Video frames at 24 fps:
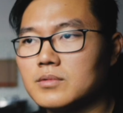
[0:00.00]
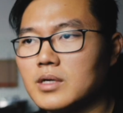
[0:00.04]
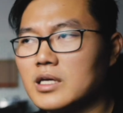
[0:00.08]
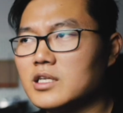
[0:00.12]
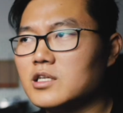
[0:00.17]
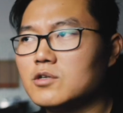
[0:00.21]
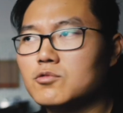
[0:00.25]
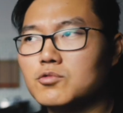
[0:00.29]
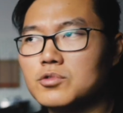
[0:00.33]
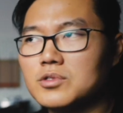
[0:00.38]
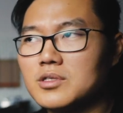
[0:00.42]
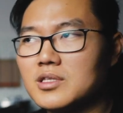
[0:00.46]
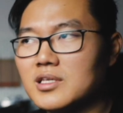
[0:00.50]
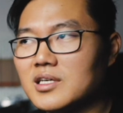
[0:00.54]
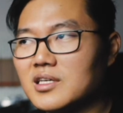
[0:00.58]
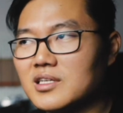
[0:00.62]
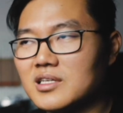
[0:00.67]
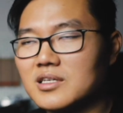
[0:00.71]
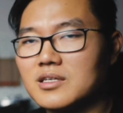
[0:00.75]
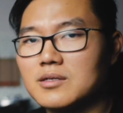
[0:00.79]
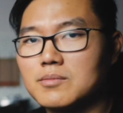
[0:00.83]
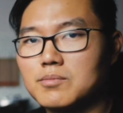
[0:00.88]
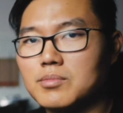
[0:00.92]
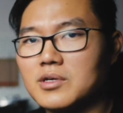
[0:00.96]
And you would
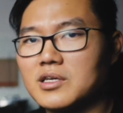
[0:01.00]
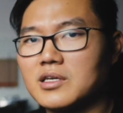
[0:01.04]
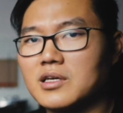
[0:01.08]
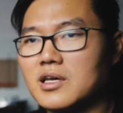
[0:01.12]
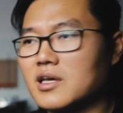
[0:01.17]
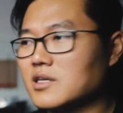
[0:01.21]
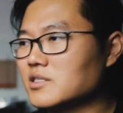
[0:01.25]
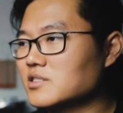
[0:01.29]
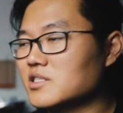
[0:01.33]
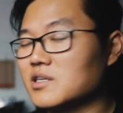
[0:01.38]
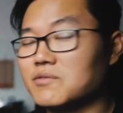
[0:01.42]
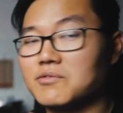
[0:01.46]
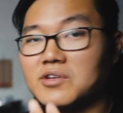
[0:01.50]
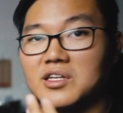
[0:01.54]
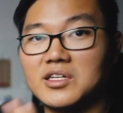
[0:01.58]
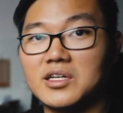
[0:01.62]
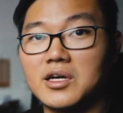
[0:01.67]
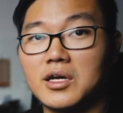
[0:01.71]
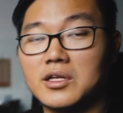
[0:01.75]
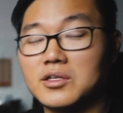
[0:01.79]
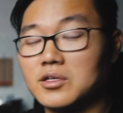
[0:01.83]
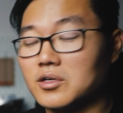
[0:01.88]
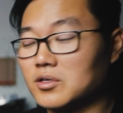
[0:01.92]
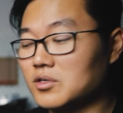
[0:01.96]
think, being a
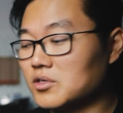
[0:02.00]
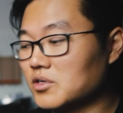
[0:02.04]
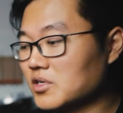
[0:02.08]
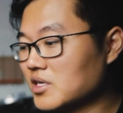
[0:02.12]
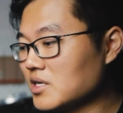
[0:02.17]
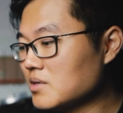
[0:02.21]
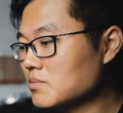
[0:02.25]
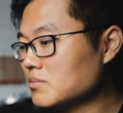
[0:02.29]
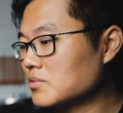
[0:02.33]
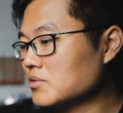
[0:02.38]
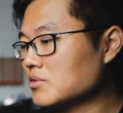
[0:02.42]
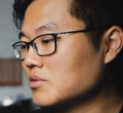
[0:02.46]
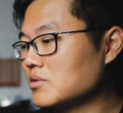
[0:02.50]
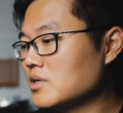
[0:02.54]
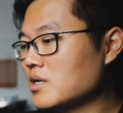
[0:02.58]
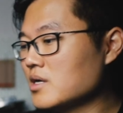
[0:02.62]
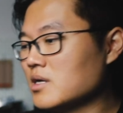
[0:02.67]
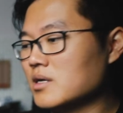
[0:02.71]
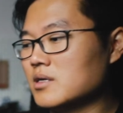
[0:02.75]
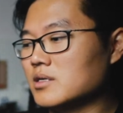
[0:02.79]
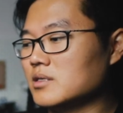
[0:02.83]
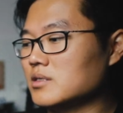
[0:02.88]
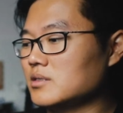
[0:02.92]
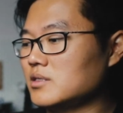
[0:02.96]
$79 gimbal,
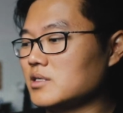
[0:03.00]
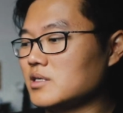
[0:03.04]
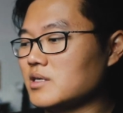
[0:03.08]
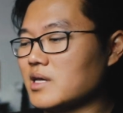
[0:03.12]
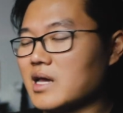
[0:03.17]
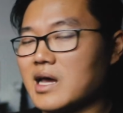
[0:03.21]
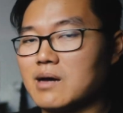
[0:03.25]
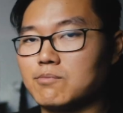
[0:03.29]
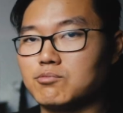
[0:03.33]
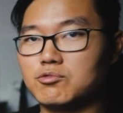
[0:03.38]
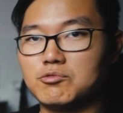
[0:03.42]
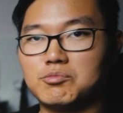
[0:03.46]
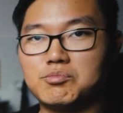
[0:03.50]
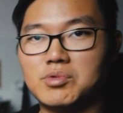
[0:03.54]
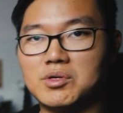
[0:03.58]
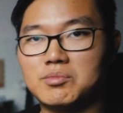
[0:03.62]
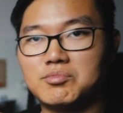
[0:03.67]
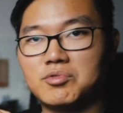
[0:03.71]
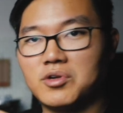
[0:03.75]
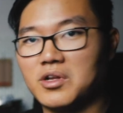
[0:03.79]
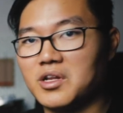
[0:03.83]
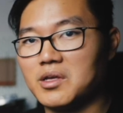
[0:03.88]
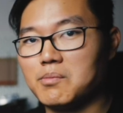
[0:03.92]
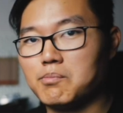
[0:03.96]
the app would be
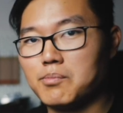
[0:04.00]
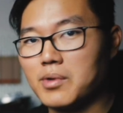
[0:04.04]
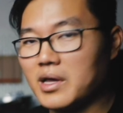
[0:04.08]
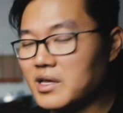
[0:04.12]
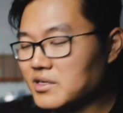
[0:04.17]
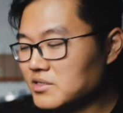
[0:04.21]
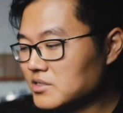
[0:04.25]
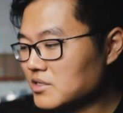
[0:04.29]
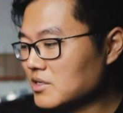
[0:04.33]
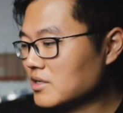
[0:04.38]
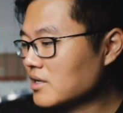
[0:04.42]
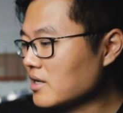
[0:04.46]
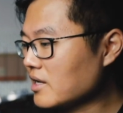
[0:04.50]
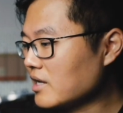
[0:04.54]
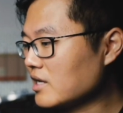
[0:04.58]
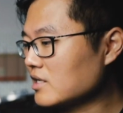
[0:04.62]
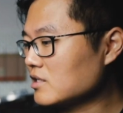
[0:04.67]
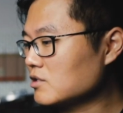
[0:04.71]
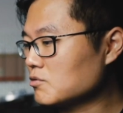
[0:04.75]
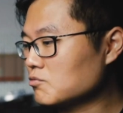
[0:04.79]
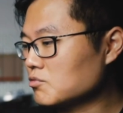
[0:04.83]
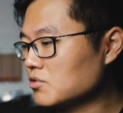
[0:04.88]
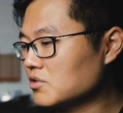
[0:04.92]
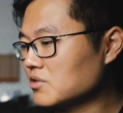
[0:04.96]
pretty basic
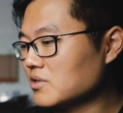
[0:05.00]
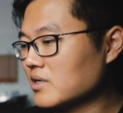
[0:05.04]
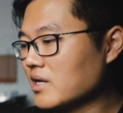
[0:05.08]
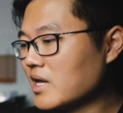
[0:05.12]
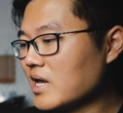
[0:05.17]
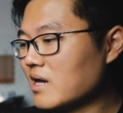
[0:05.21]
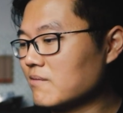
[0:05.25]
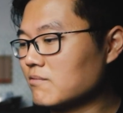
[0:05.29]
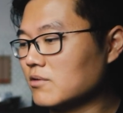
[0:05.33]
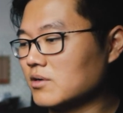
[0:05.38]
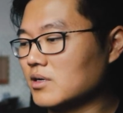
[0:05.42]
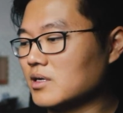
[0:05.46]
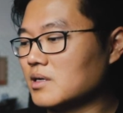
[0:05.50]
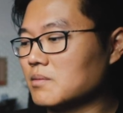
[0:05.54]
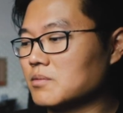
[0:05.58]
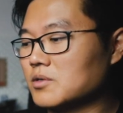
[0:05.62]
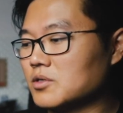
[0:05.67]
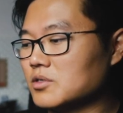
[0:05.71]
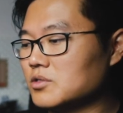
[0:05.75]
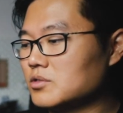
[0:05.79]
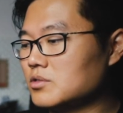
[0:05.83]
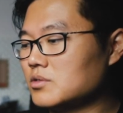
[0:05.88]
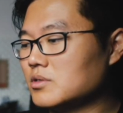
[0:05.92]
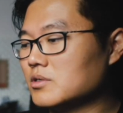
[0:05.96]
and you wouldn't have a lot of
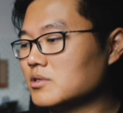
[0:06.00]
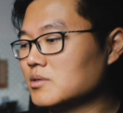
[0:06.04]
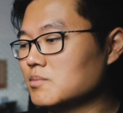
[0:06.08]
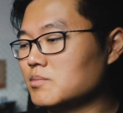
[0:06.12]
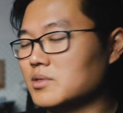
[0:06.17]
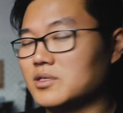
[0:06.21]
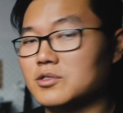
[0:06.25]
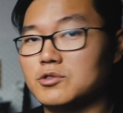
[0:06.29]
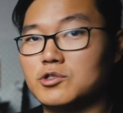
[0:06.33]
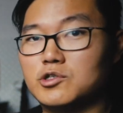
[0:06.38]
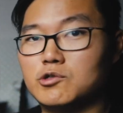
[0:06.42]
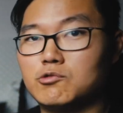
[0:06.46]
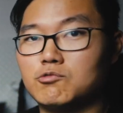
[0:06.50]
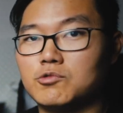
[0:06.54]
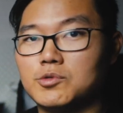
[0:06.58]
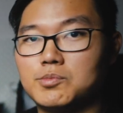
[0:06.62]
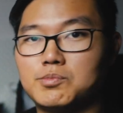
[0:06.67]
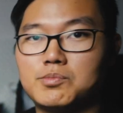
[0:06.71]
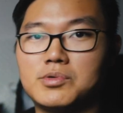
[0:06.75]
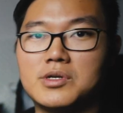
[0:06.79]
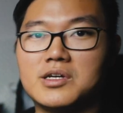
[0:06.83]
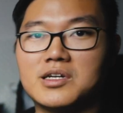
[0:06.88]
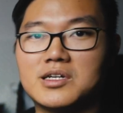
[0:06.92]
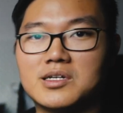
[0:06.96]
control, but you
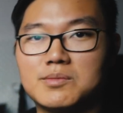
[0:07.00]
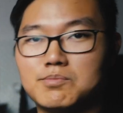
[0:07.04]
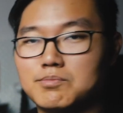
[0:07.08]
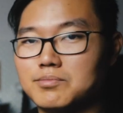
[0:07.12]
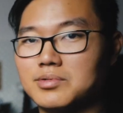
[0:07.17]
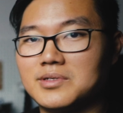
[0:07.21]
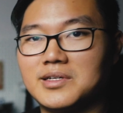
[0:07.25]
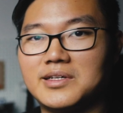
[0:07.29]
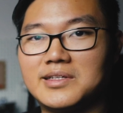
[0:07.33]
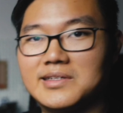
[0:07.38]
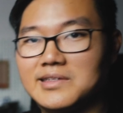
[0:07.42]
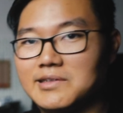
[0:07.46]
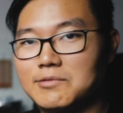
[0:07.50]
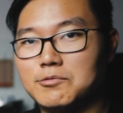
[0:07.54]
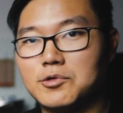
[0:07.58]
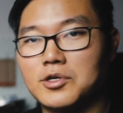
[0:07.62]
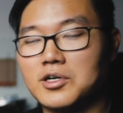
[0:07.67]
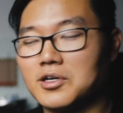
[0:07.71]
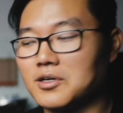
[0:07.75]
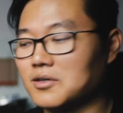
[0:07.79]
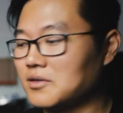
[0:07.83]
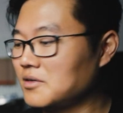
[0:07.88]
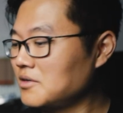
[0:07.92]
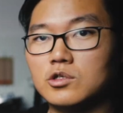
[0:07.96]
would be completely
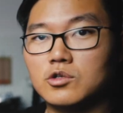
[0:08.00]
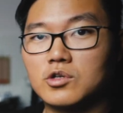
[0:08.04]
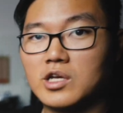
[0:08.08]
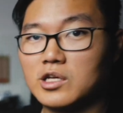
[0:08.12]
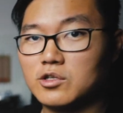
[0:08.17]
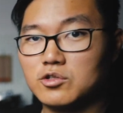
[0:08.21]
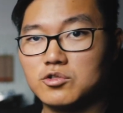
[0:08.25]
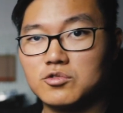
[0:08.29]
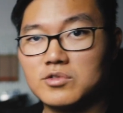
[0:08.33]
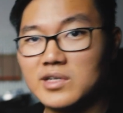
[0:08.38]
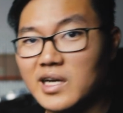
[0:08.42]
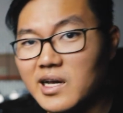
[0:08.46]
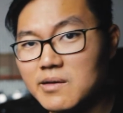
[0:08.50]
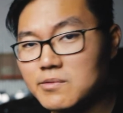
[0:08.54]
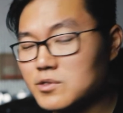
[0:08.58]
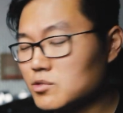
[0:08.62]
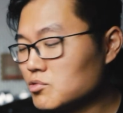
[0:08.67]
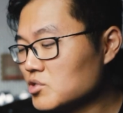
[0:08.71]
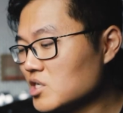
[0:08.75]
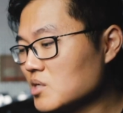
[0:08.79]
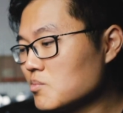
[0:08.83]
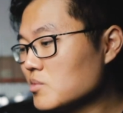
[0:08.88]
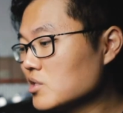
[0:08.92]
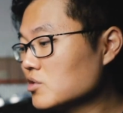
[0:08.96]
wrong. You can do live
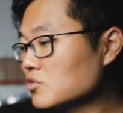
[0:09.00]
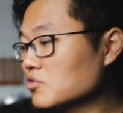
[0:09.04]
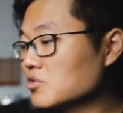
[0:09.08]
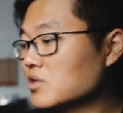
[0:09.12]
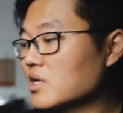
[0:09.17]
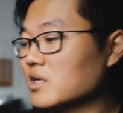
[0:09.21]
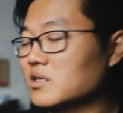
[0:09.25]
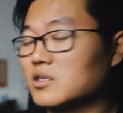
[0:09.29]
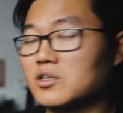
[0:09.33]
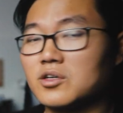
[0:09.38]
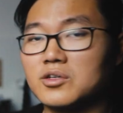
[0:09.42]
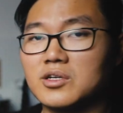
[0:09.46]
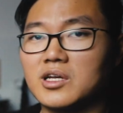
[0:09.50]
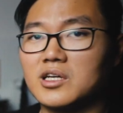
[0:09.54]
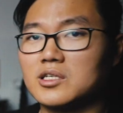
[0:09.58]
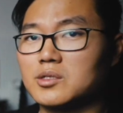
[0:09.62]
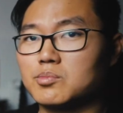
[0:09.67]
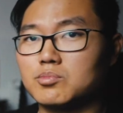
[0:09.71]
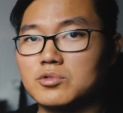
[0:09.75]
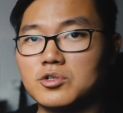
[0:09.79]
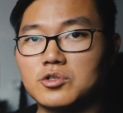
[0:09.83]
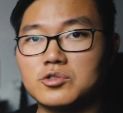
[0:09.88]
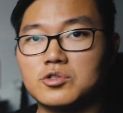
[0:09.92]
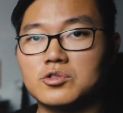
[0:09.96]
streaming, you can
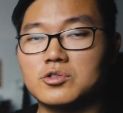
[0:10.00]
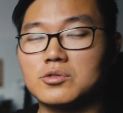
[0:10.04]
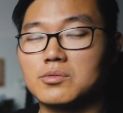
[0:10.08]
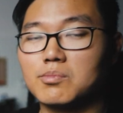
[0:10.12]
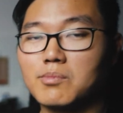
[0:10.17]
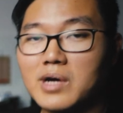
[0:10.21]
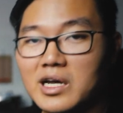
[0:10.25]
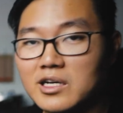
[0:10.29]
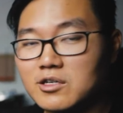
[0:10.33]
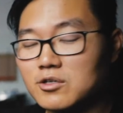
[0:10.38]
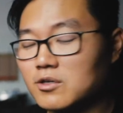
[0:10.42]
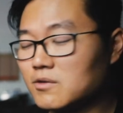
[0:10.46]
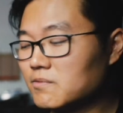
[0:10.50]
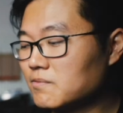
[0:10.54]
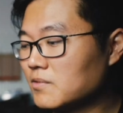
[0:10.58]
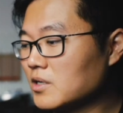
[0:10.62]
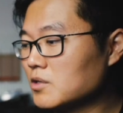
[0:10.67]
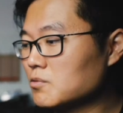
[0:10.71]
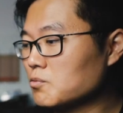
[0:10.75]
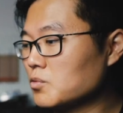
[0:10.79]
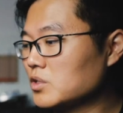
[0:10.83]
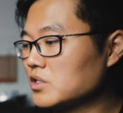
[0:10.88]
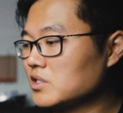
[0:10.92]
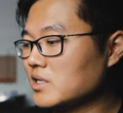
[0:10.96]
connect Bluetooth
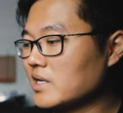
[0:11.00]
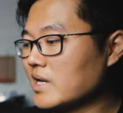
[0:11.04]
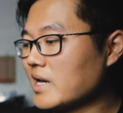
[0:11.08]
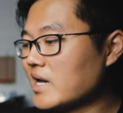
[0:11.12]
microphone with the